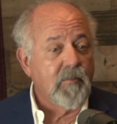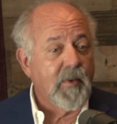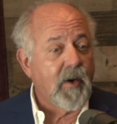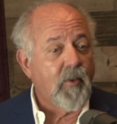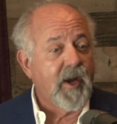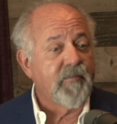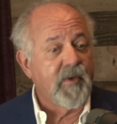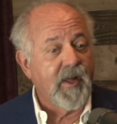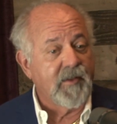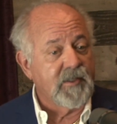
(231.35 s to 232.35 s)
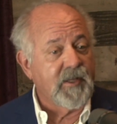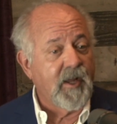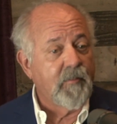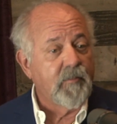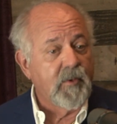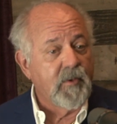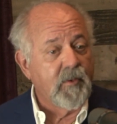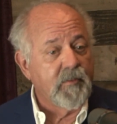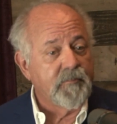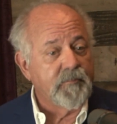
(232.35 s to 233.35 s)
My wife and I at the time
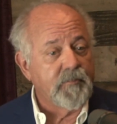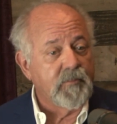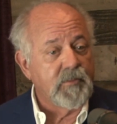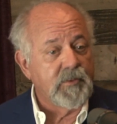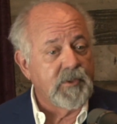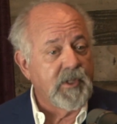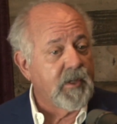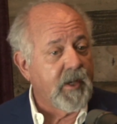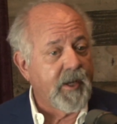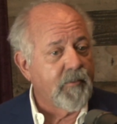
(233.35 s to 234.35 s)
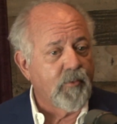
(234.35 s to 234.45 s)
didn't like